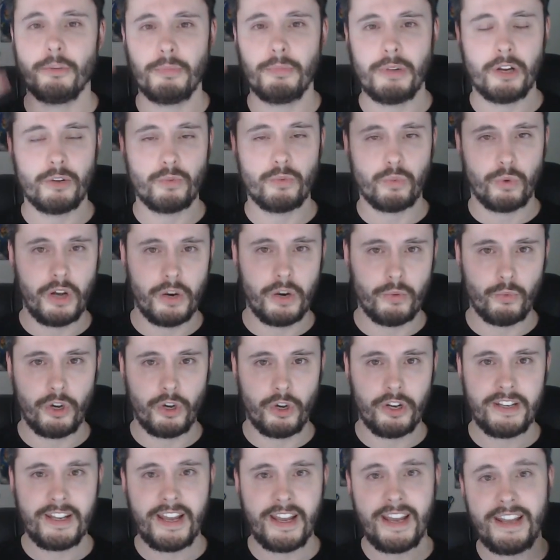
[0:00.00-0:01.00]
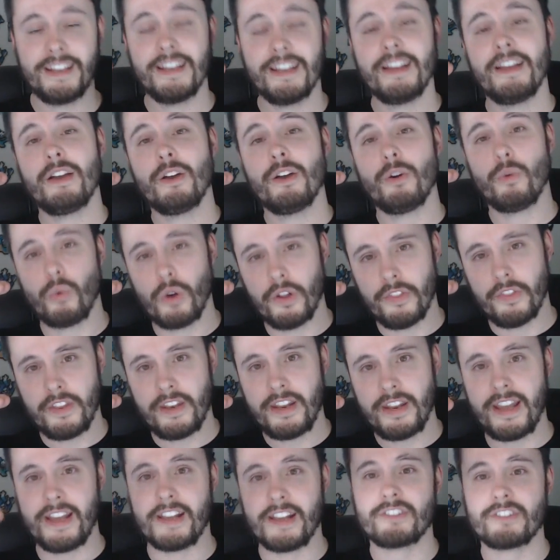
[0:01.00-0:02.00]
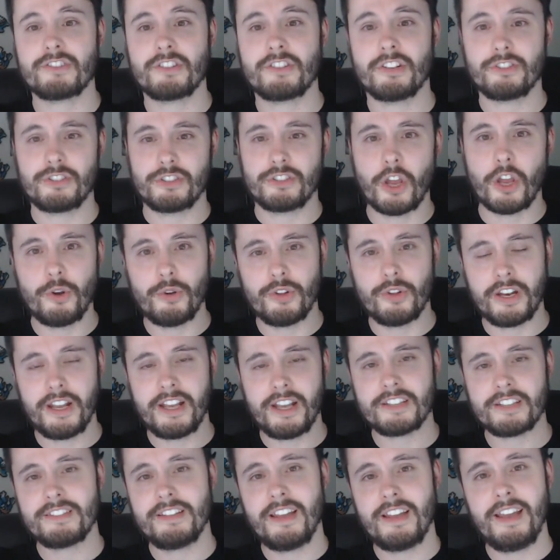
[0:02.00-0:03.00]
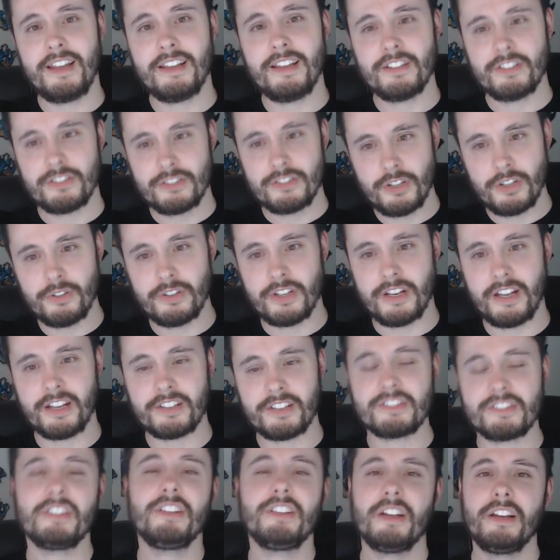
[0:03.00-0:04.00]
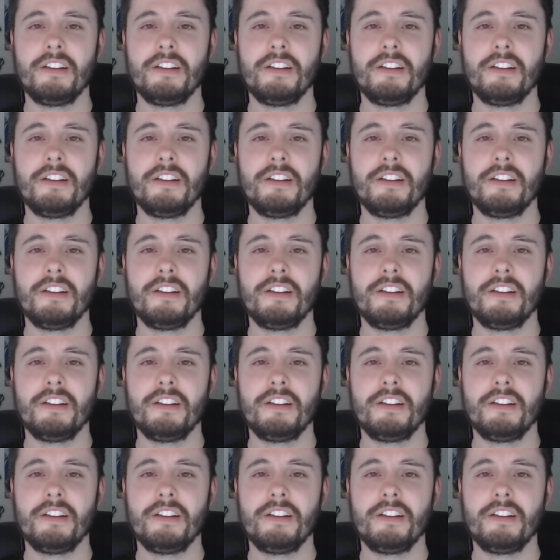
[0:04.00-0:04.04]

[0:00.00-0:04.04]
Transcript: Upload one day, one the next, 2 the next day, 2 the next, you